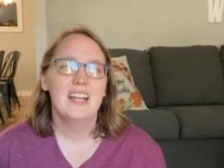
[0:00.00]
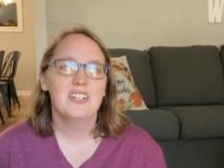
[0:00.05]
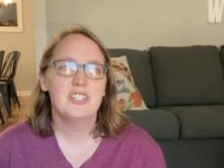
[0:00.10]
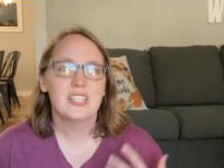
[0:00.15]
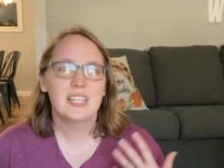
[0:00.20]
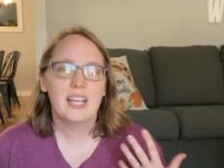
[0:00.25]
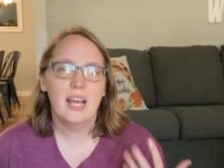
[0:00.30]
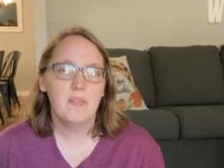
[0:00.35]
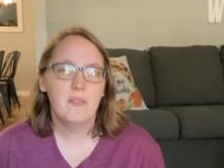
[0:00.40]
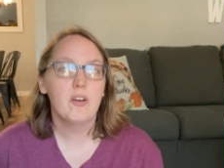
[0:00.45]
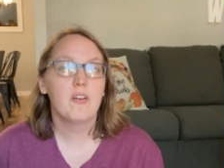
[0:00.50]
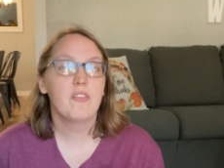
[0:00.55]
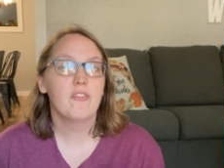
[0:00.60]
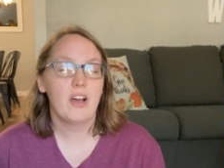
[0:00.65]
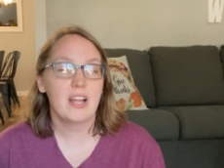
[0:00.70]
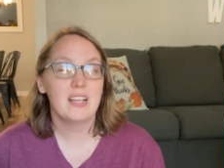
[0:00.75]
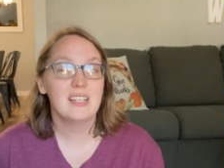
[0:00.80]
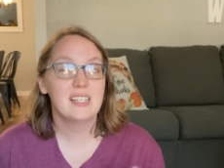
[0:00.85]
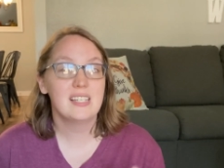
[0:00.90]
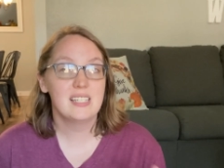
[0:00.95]
Just kind of a
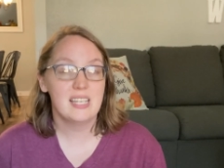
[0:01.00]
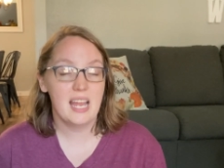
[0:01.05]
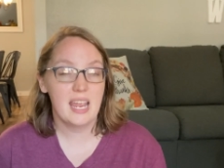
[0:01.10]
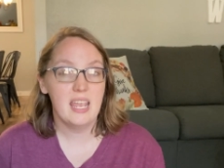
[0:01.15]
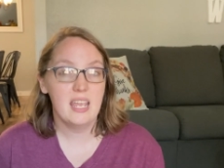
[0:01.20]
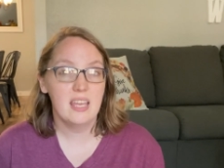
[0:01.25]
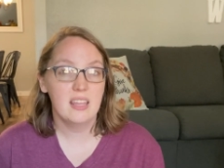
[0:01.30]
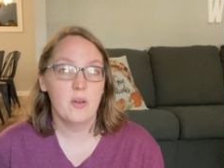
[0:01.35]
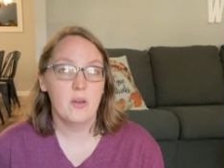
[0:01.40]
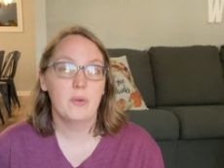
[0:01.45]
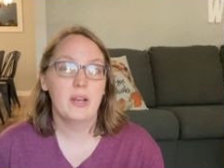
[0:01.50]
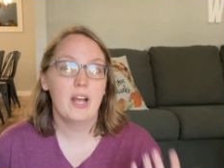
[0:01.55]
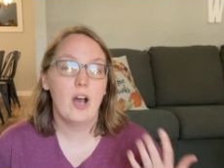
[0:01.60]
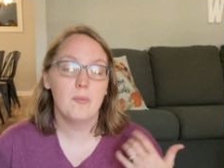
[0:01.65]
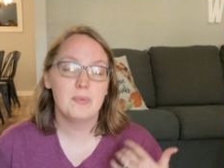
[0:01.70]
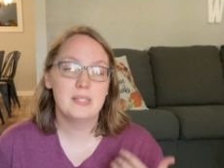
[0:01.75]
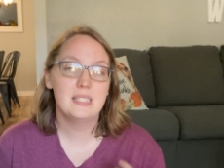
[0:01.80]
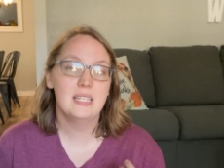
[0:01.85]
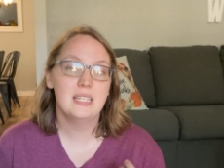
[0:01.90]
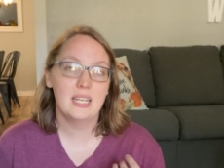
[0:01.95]
fun saying that would
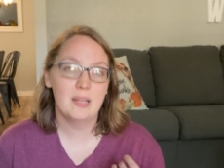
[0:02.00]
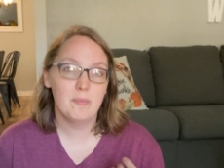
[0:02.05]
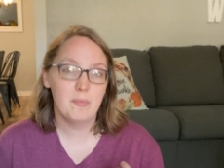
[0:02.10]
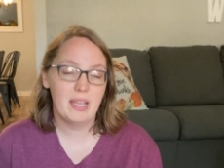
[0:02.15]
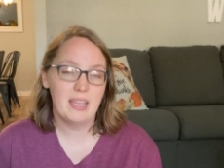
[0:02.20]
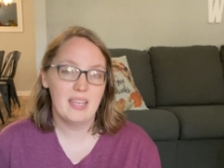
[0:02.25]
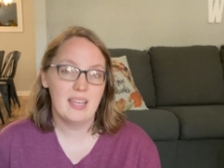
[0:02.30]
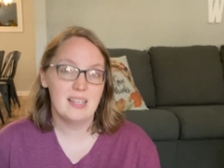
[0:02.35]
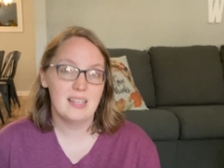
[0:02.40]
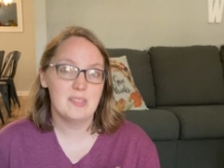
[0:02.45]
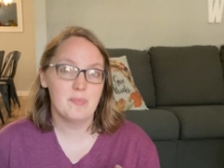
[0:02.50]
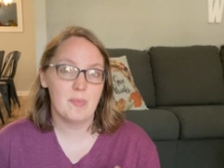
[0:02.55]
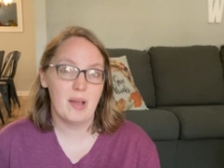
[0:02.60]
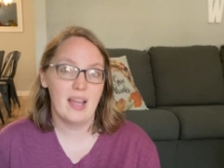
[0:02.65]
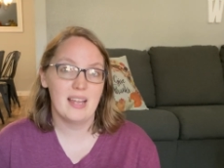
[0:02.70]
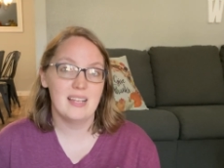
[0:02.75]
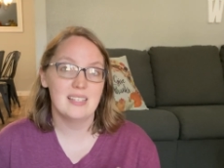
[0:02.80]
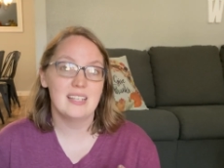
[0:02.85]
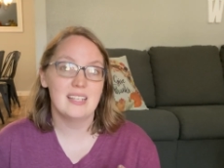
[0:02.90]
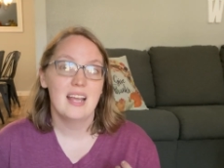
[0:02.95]
help stick in my kids'
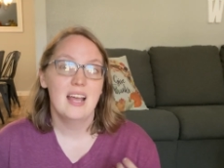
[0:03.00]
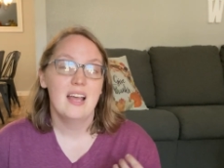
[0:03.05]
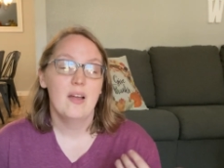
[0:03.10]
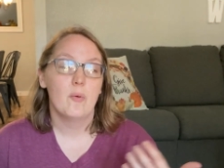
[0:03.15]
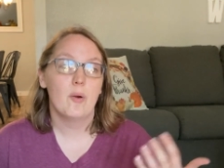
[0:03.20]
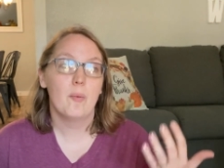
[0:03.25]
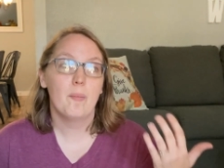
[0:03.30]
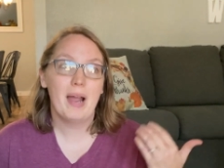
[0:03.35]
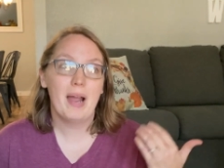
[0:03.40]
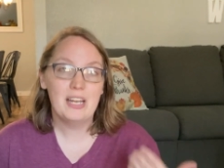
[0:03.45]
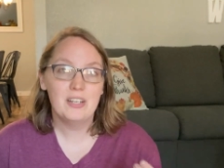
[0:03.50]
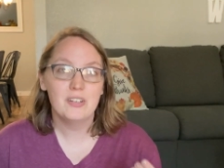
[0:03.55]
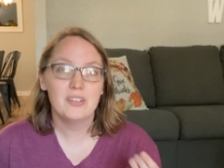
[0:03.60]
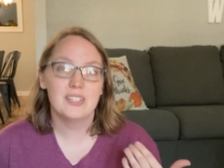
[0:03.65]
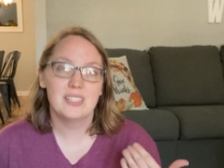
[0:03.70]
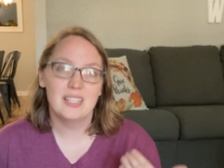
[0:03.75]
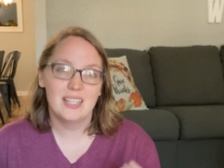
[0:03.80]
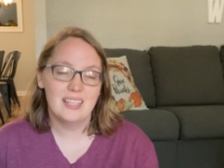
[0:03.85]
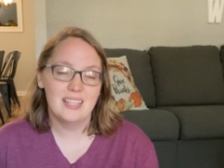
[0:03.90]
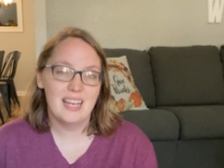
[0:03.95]
minds,
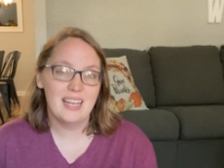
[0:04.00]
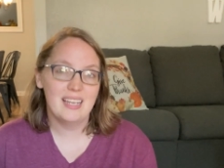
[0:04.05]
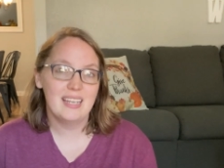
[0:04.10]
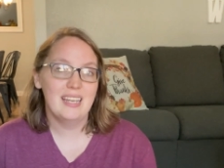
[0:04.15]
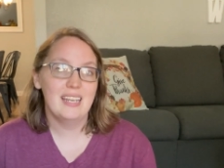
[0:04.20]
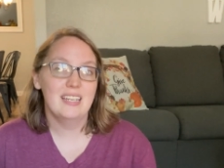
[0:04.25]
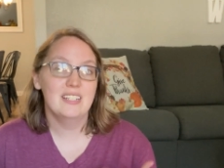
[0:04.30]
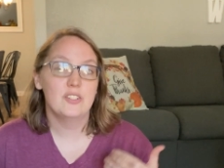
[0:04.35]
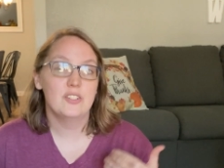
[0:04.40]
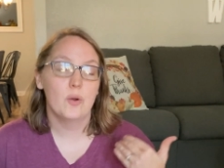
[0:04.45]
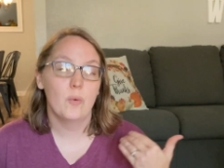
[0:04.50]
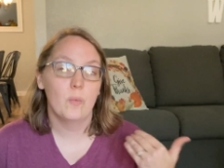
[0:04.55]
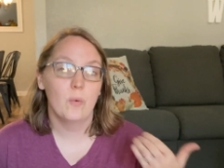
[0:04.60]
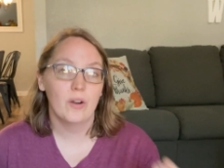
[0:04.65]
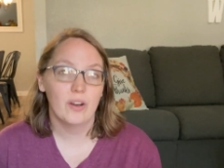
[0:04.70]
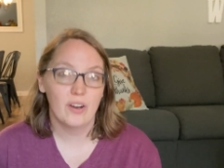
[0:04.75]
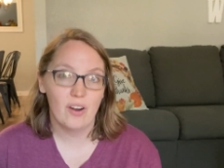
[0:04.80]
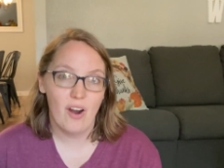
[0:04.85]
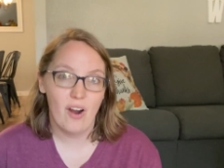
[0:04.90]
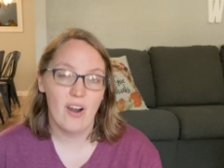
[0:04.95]
reminders that they need to
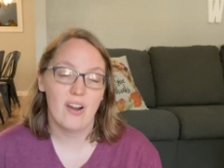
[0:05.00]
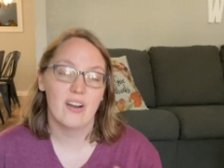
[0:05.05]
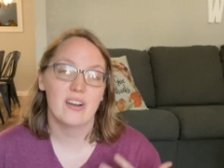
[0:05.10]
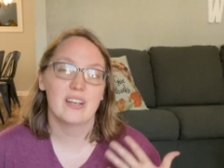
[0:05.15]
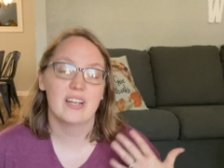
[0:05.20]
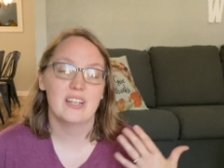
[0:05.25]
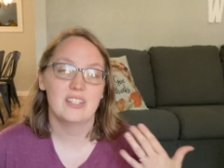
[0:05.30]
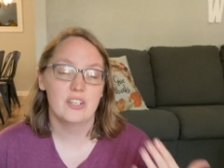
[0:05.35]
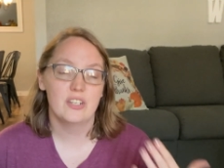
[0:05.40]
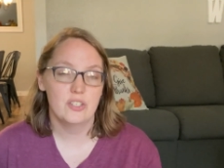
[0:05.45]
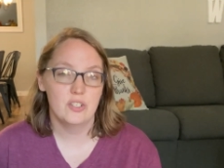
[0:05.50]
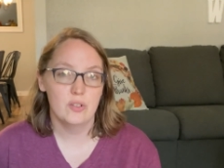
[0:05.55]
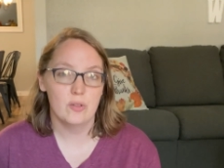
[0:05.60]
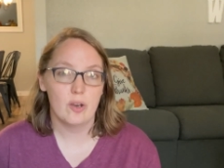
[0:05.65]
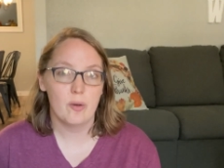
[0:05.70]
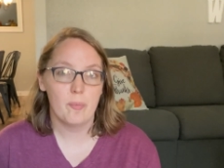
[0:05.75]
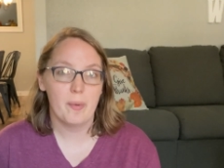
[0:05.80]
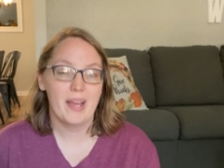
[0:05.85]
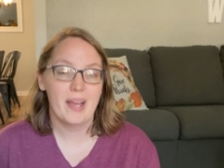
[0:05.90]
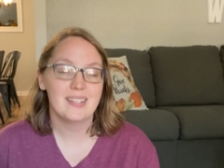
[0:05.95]
work hard and to do
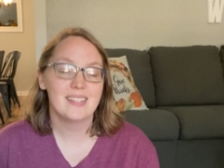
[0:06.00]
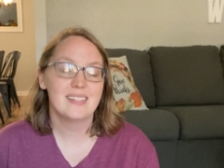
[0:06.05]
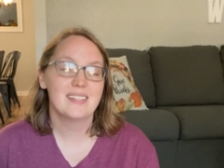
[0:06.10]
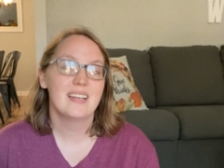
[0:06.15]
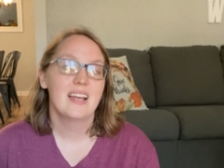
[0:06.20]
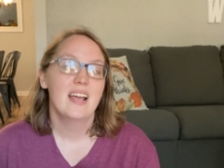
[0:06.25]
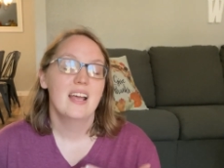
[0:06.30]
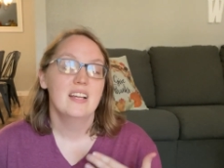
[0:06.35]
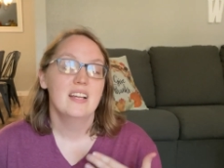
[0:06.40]
their best.